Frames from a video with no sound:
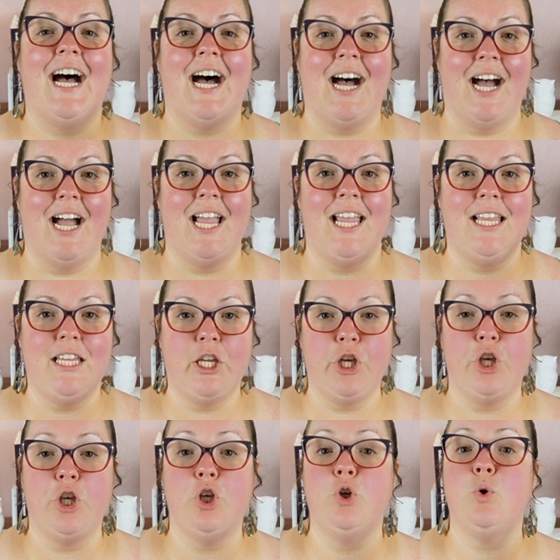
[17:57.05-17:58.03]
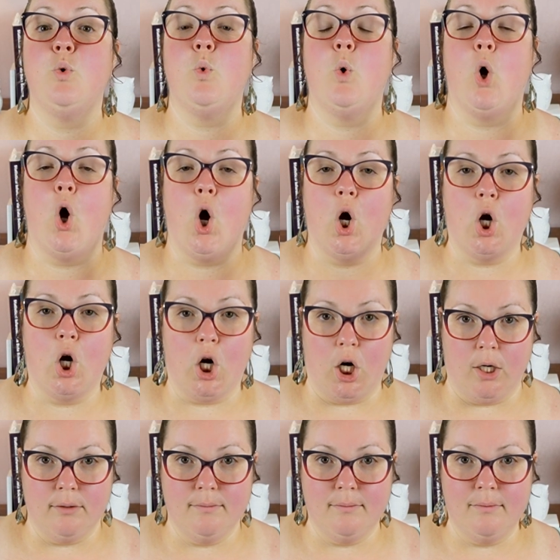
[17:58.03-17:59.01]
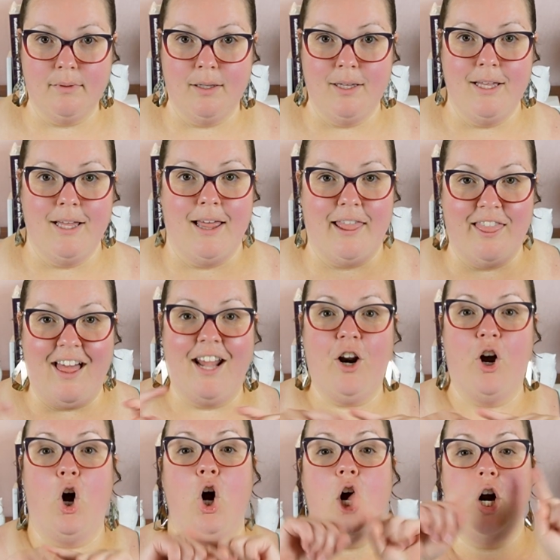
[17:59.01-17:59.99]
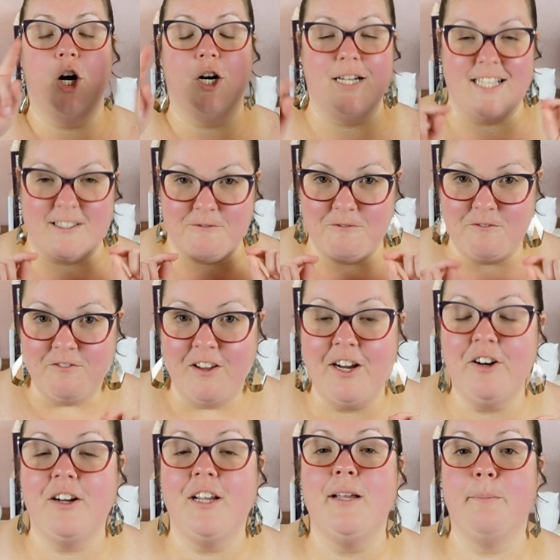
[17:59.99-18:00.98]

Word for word: IQR. That R is very